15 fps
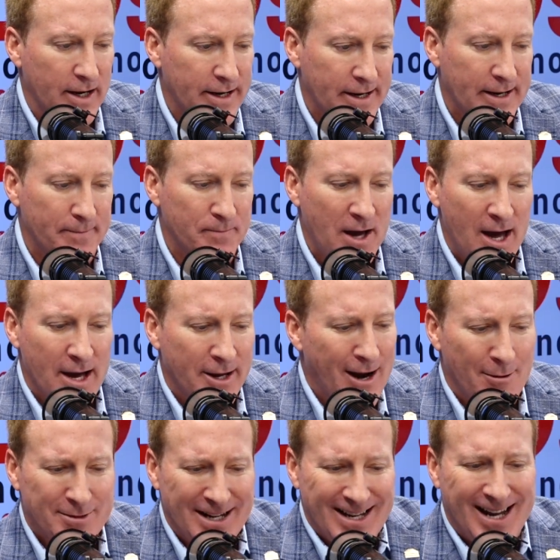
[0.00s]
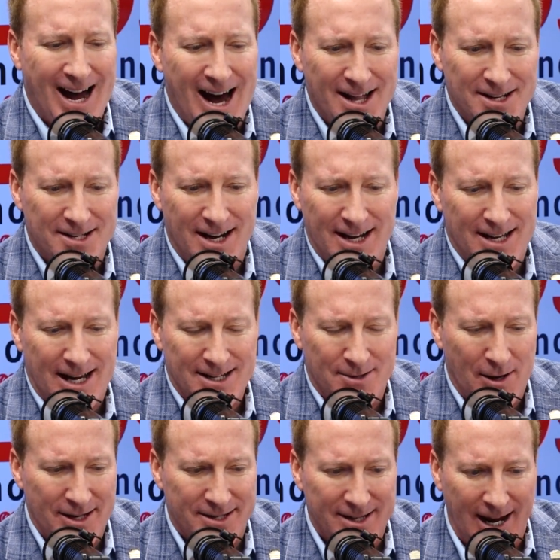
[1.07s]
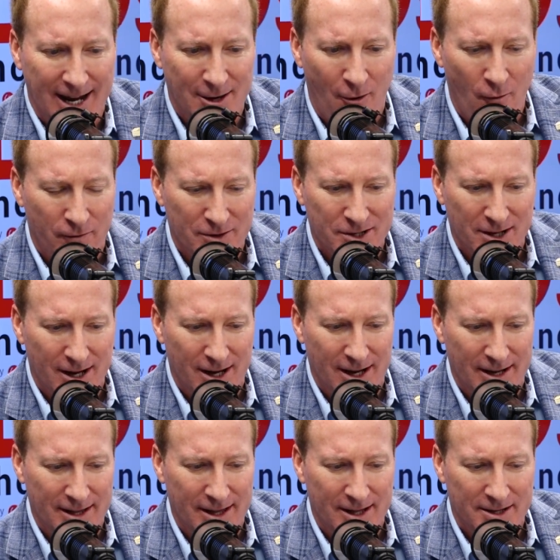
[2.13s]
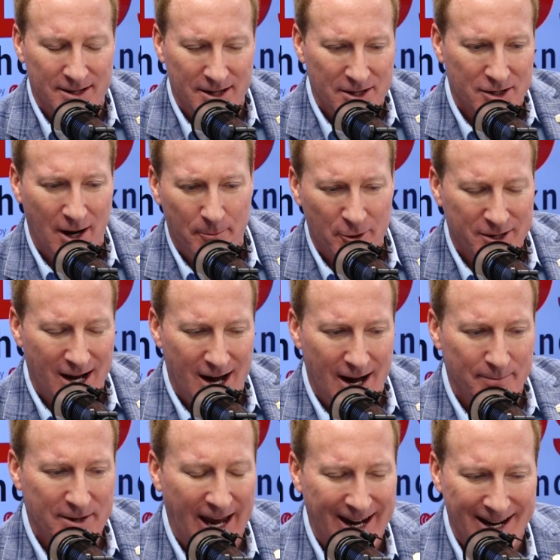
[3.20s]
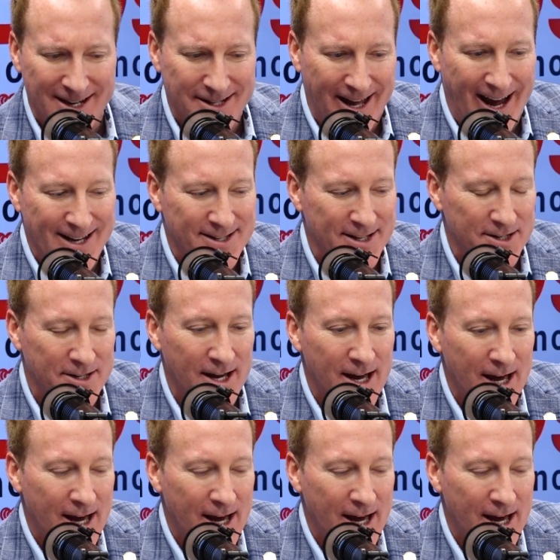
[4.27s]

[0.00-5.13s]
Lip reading: I was in college. I stayed over the summertime taking classes,